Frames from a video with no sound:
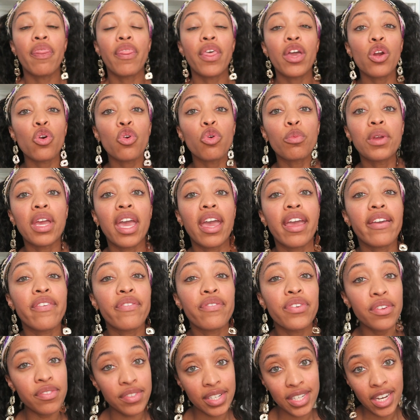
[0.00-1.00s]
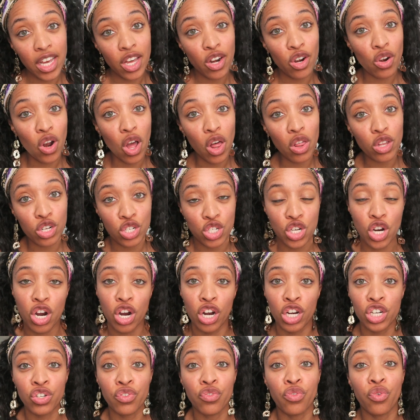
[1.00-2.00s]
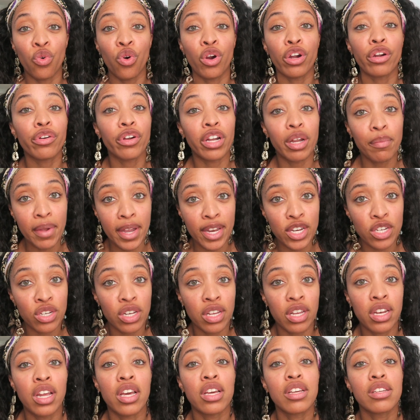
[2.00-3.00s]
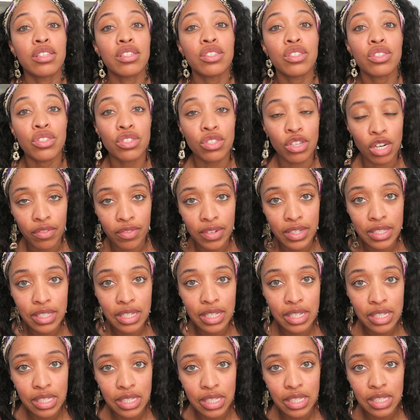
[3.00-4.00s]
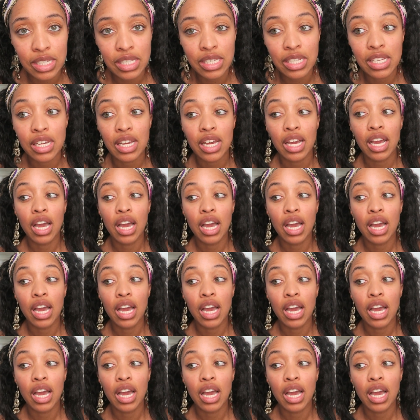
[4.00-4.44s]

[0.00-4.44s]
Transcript: there will be a $1,500 charge for cremation services.